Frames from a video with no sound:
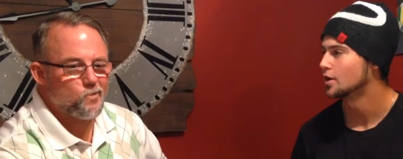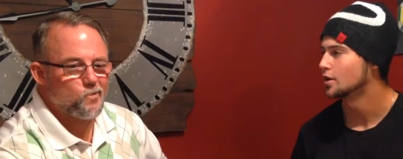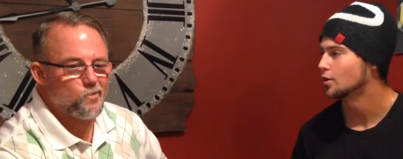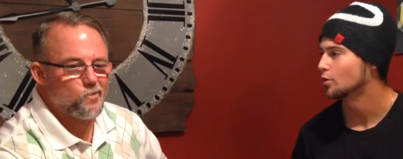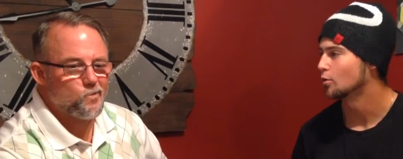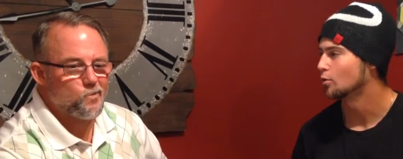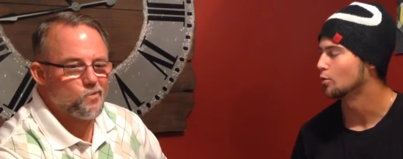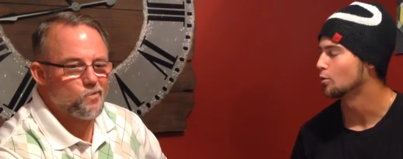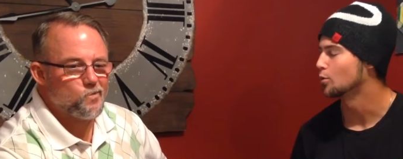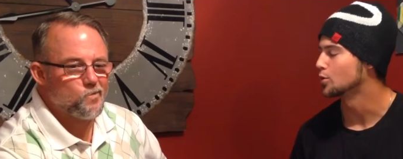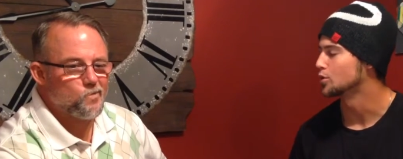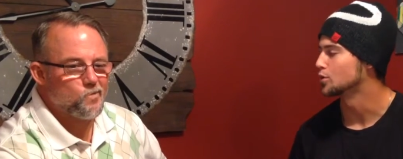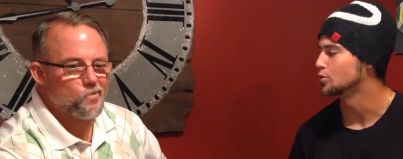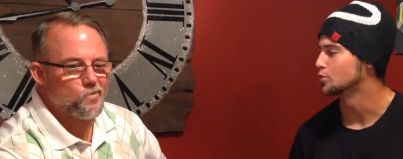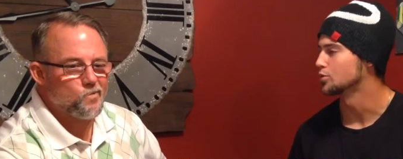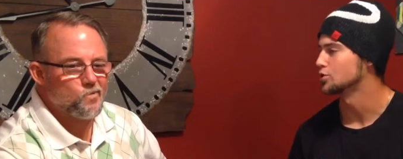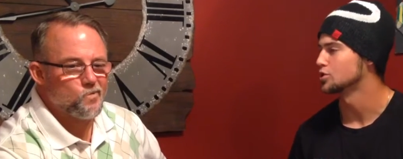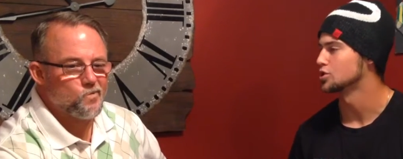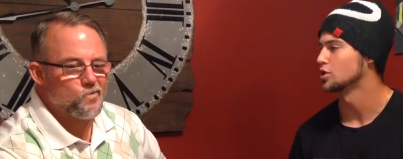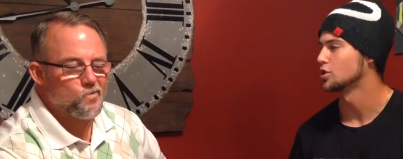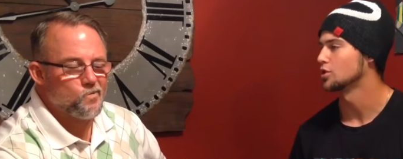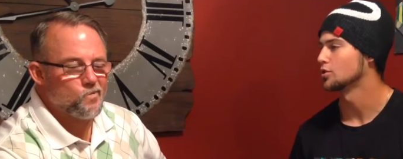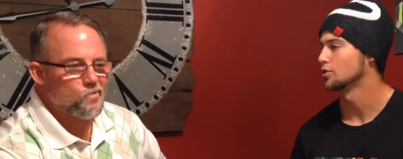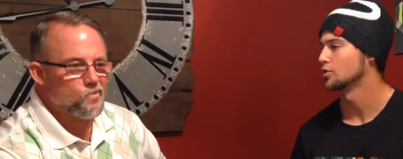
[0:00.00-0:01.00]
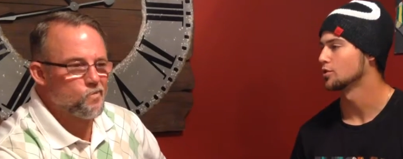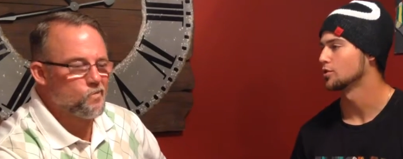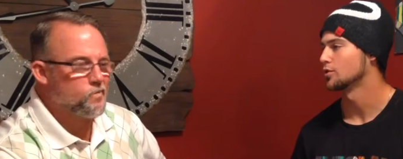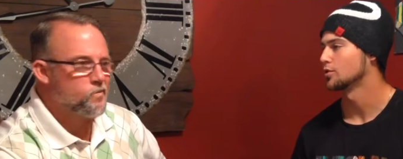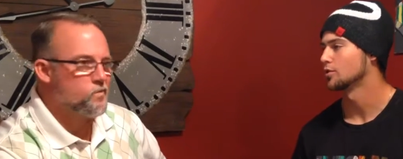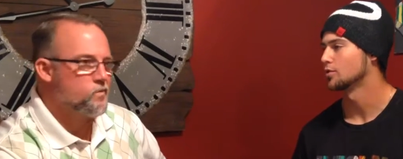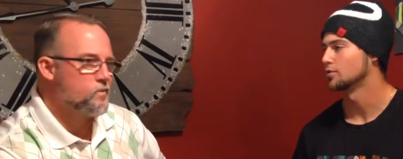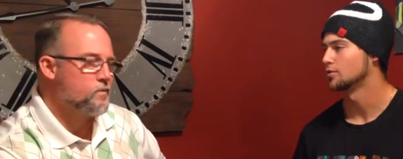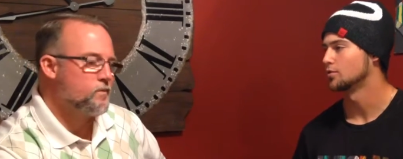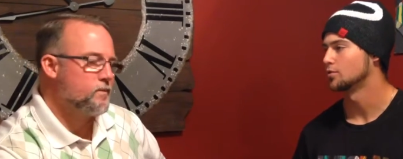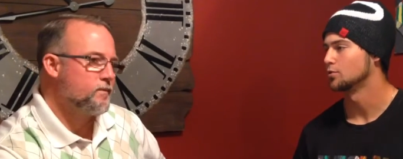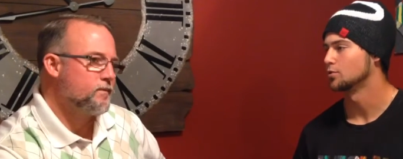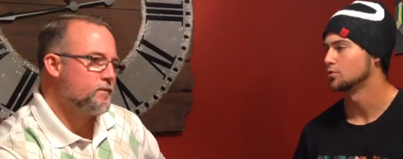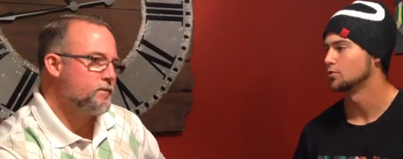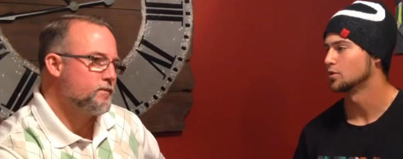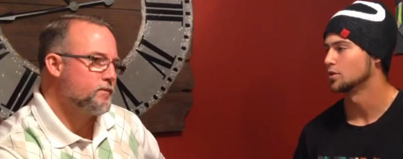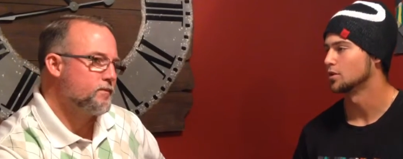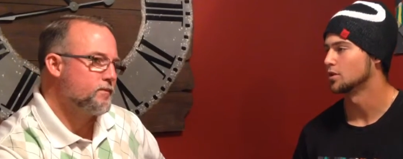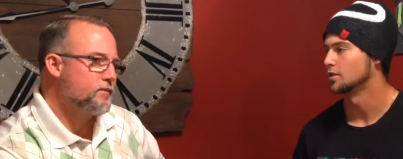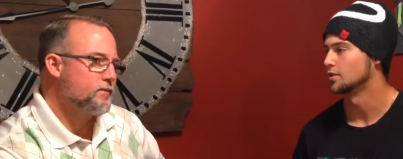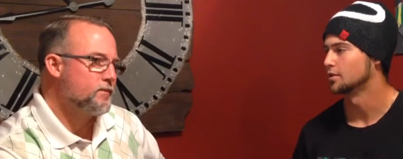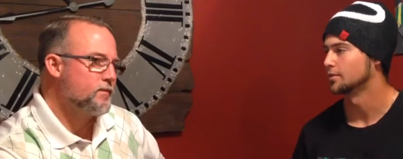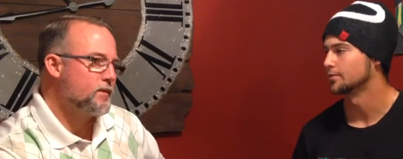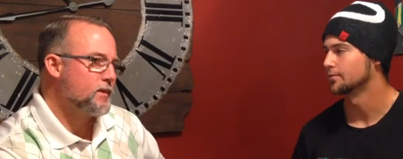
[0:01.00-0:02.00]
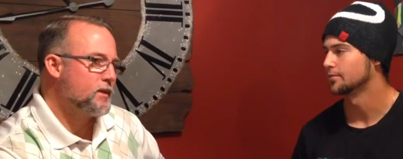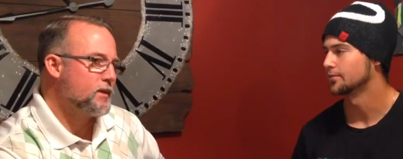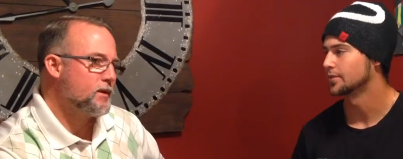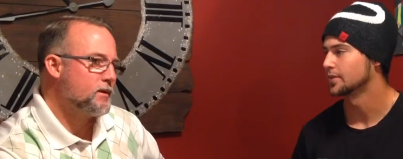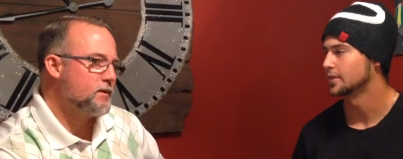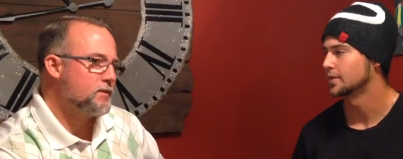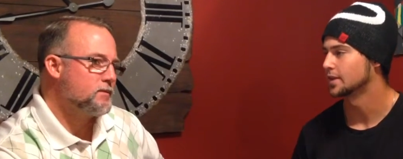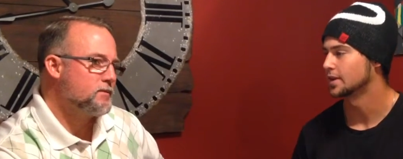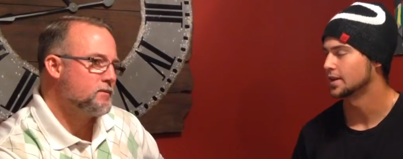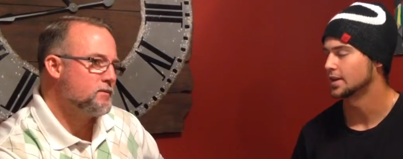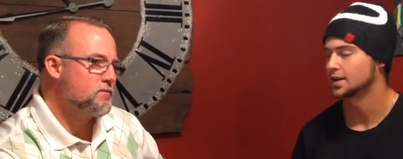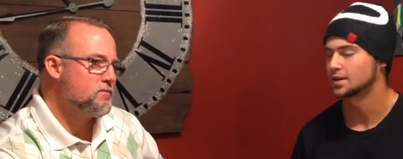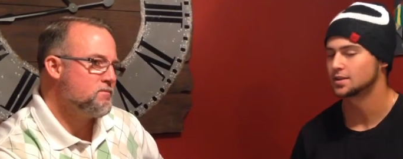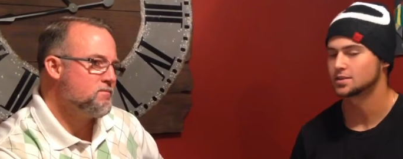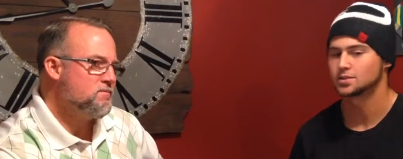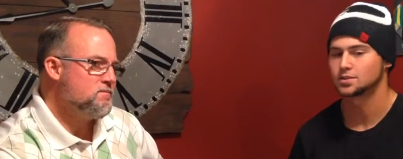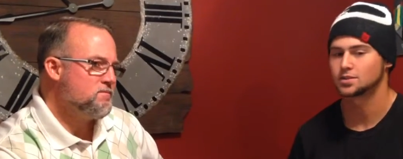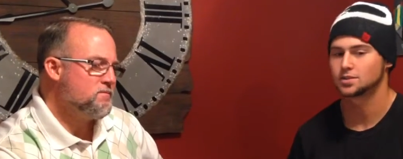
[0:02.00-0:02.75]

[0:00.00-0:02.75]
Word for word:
Speaker 1: or when you were younger to, uh, I guess,